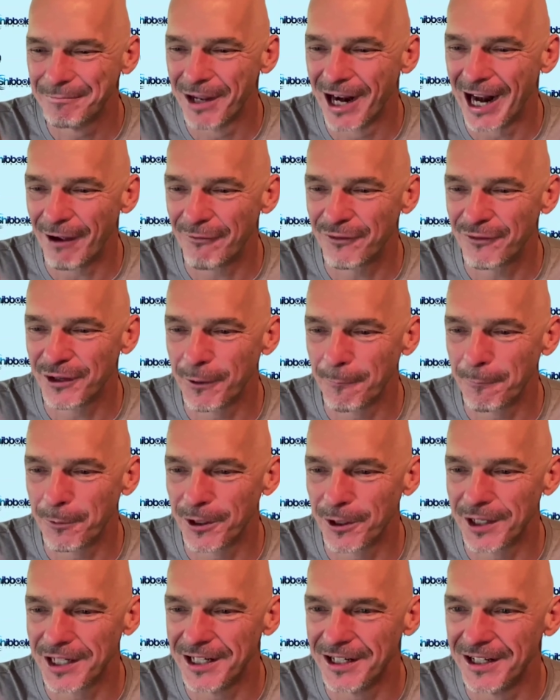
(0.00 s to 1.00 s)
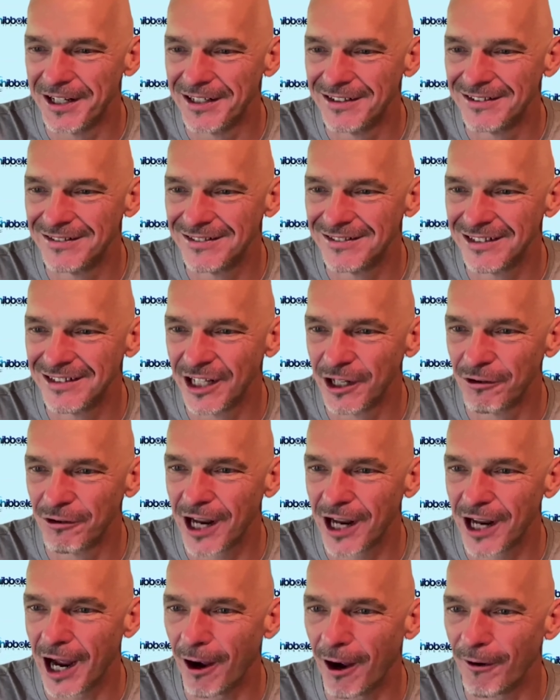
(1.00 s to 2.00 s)
I feel pretty good. Little
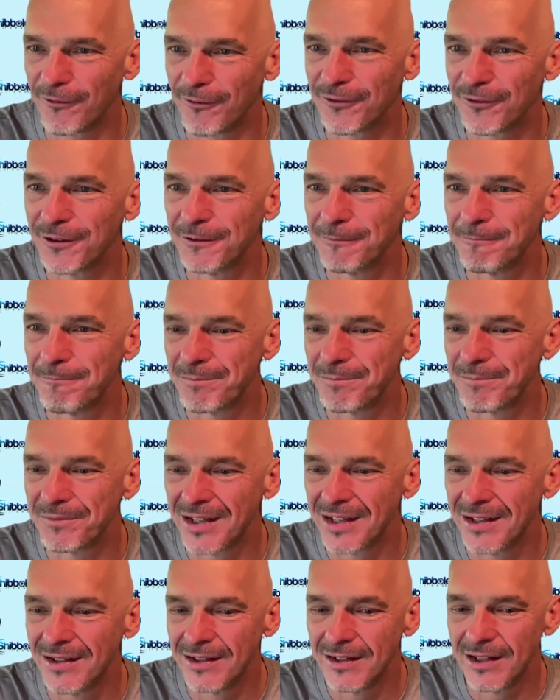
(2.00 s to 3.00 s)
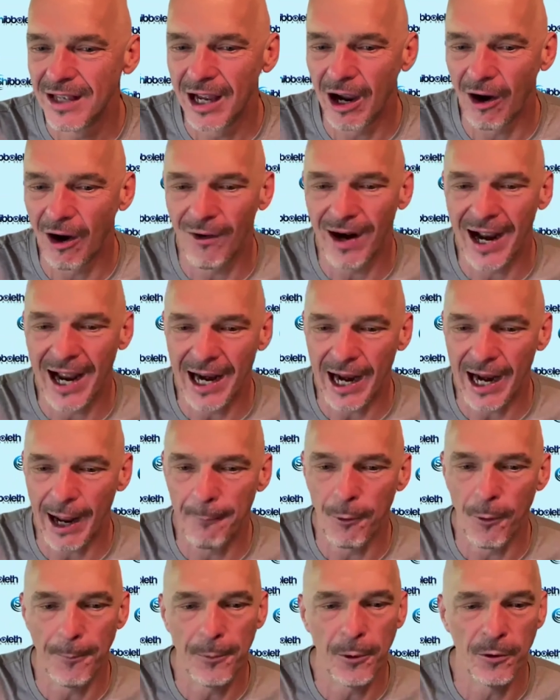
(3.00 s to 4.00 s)
cough. All right, I'm
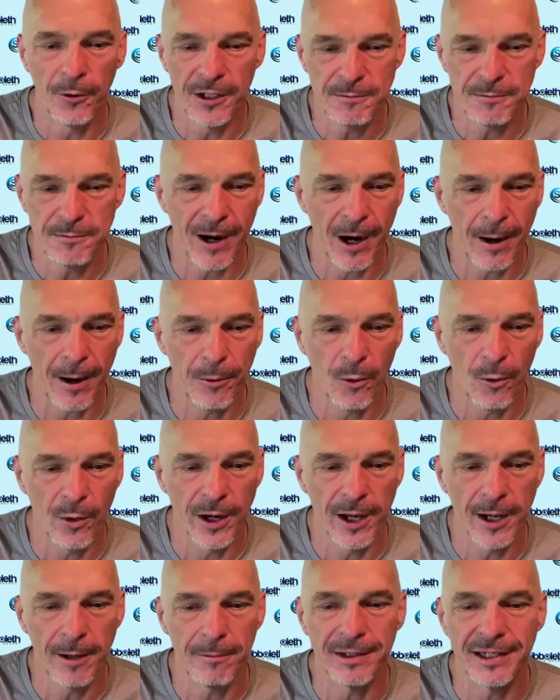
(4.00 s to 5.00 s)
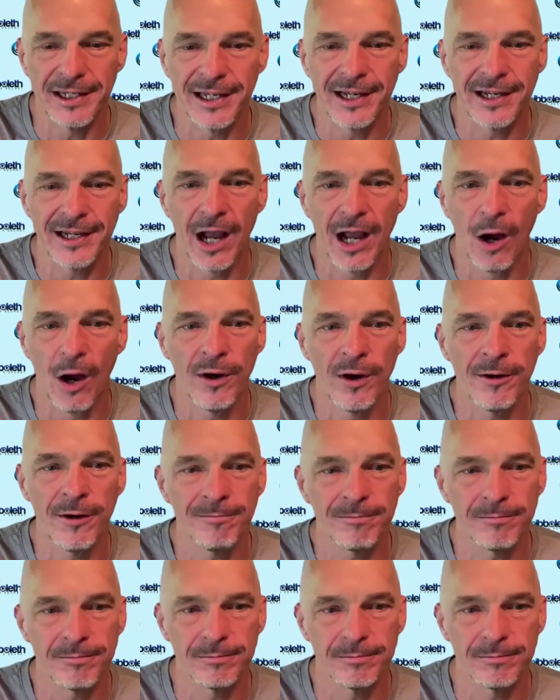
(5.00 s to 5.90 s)
gonna pull this PowerPoint up and get going.